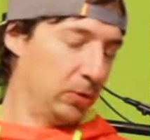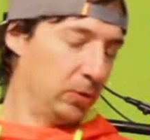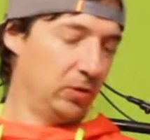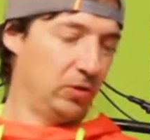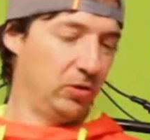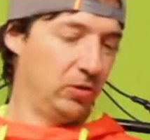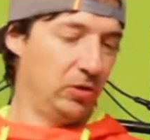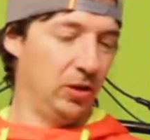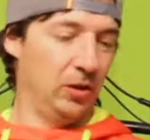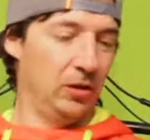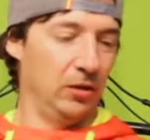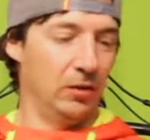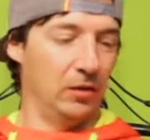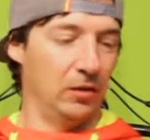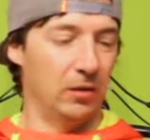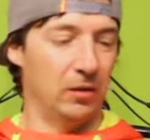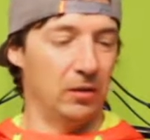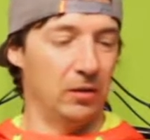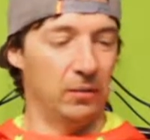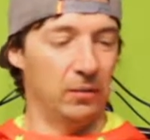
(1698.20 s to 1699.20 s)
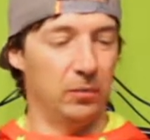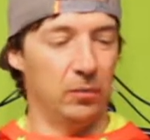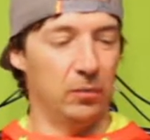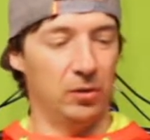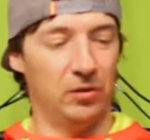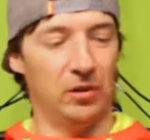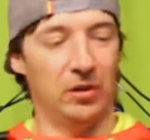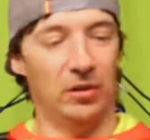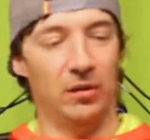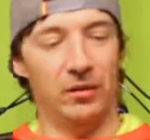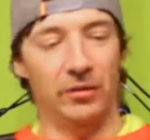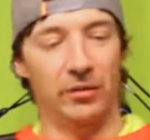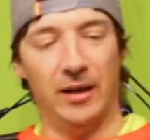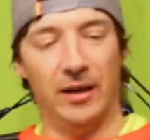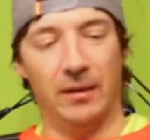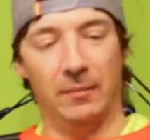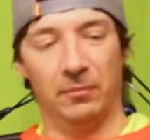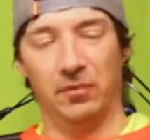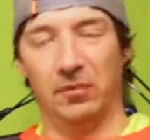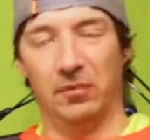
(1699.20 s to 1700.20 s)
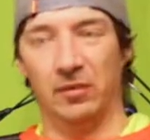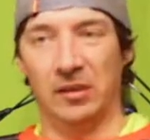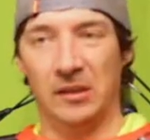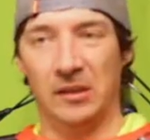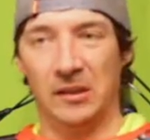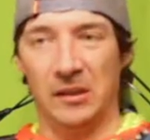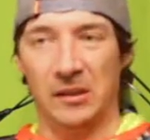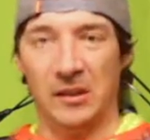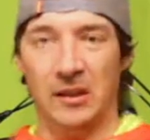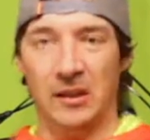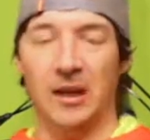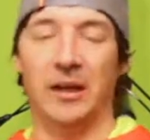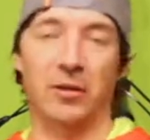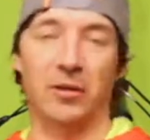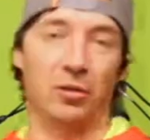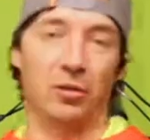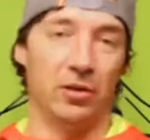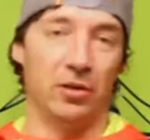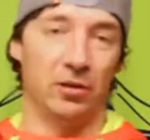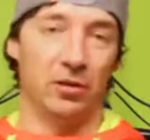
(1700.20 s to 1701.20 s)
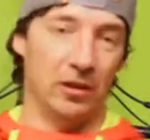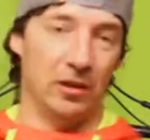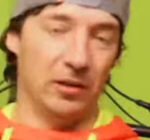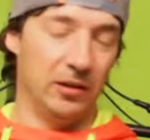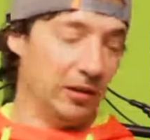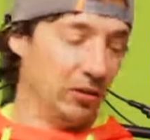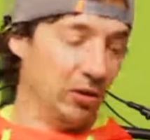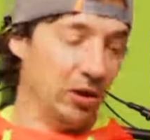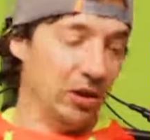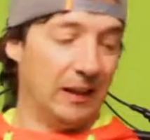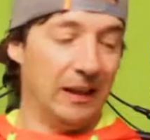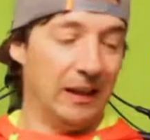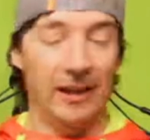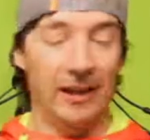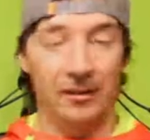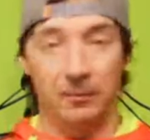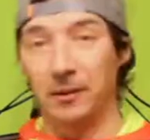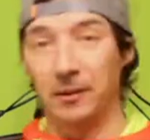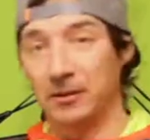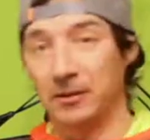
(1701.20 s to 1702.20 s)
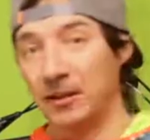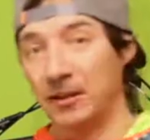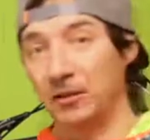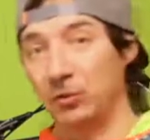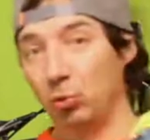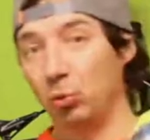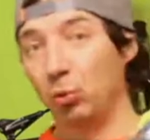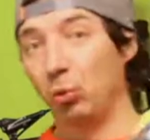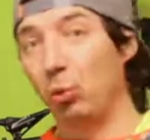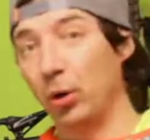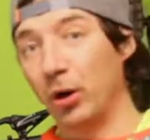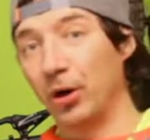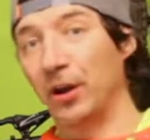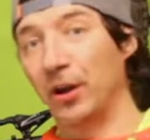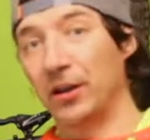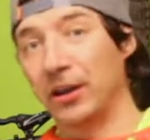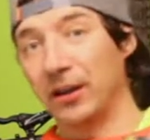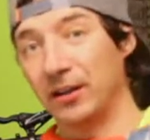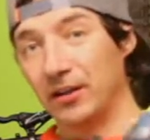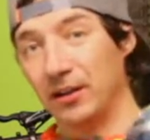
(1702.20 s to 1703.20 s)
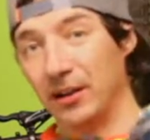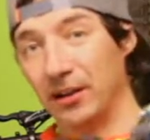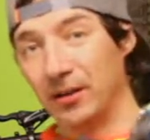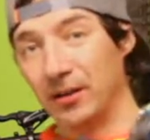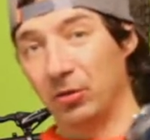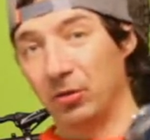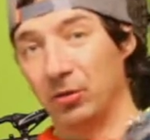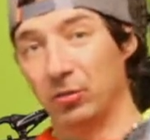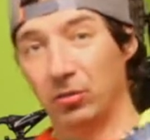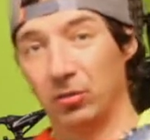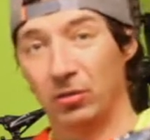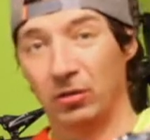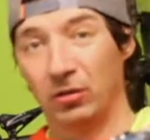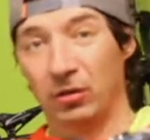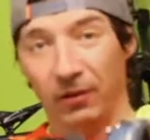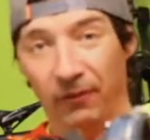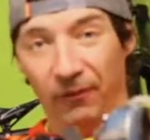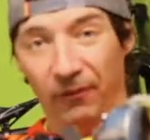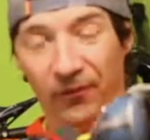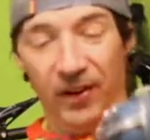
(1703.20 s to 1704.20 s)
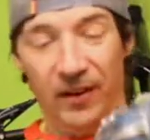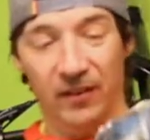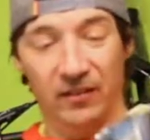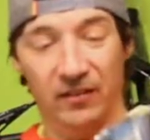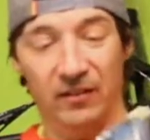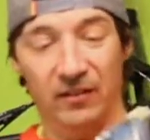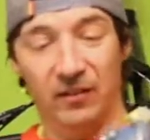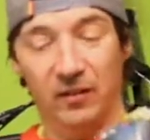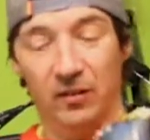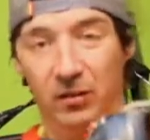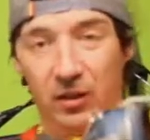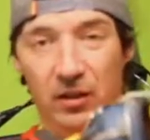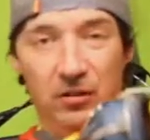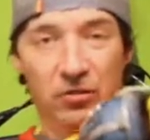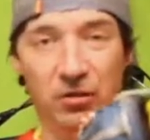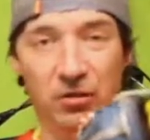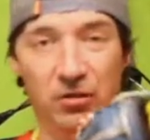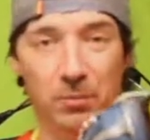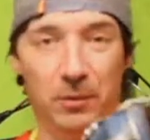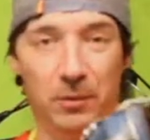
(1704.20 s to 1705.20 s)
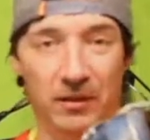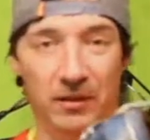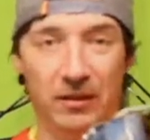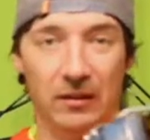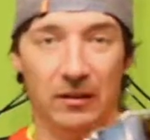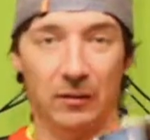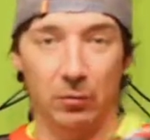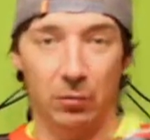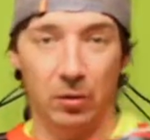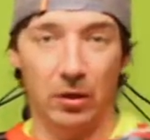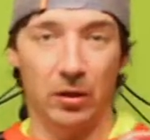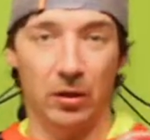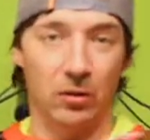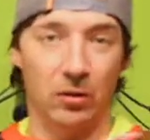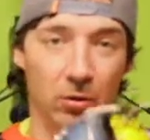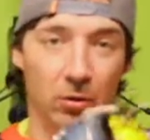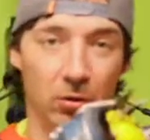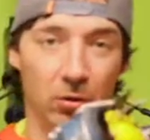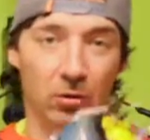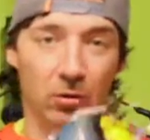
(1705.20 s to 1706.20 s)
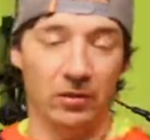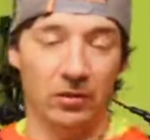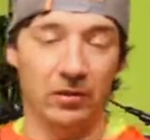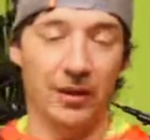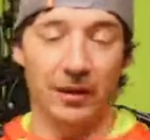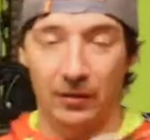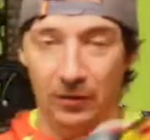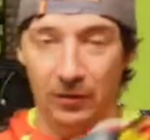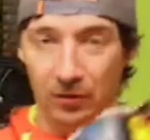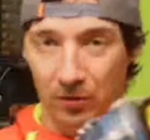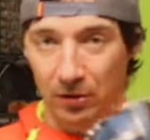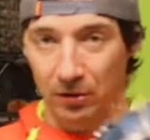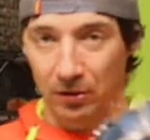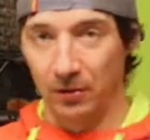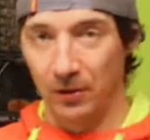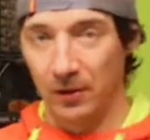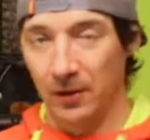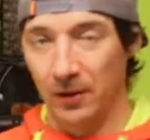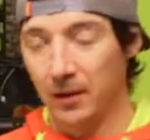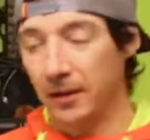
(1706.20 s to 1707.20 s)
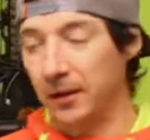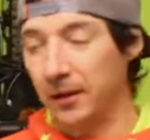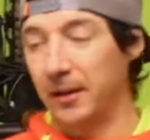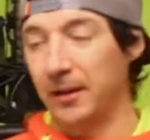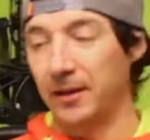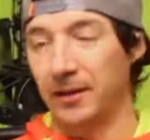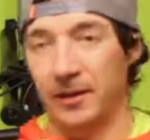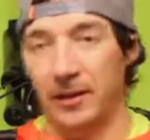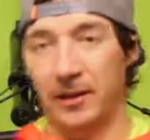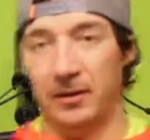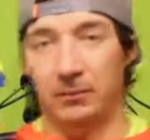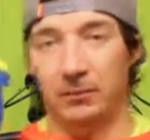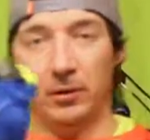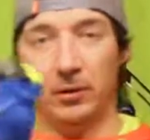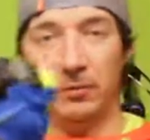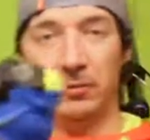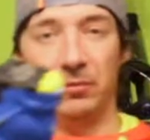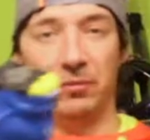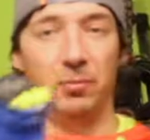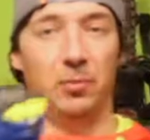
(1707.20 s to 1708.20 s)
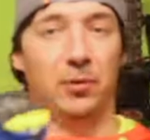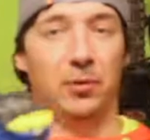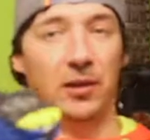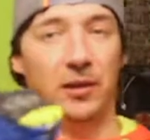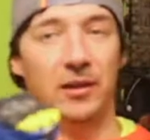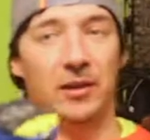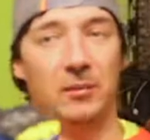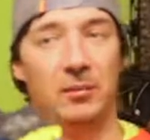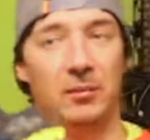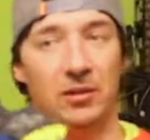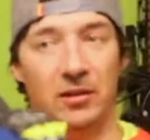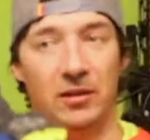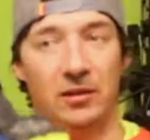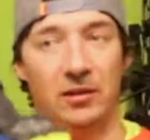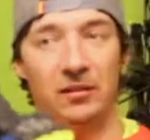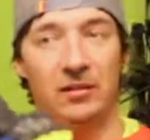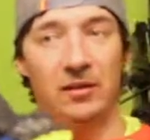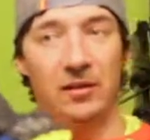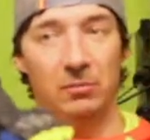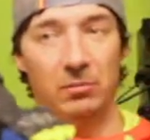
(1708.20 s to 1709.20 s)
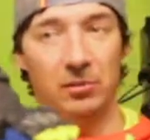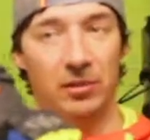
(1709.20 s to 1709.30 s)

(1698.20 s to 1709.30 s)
14 cramps. I know they're not light, but they do work and they don't fuzz, so they just basically work, old tech, you know. And I had problems putting them on these